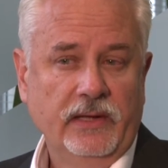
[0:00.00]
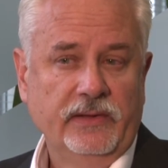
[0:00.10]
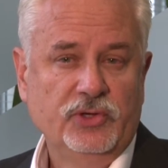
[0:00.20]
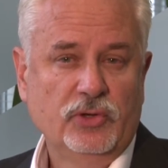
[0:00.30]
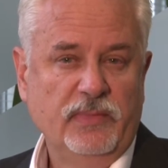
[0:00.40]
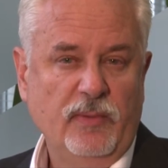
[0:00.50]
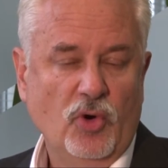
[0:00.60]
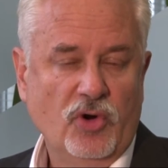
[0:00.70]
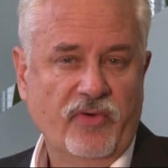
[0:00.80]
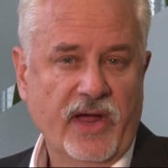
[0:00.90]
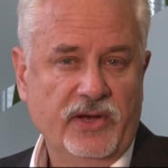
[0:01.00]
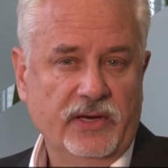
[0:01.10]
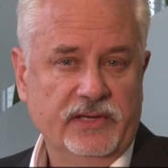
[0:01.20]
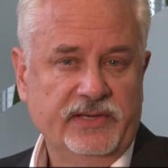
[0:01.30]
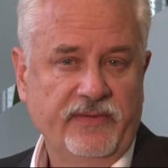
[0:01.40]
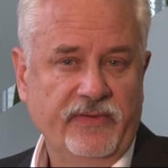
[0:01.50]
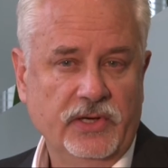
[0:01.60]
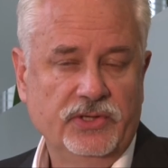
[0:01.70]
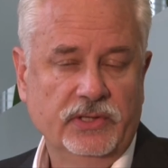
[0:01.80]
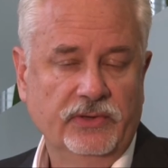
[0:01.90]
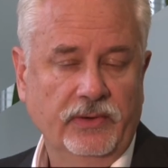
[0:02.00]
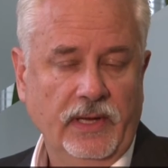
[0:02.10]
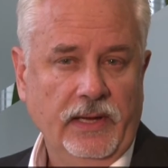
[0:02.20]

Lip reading: there shouldn't be more granular definition.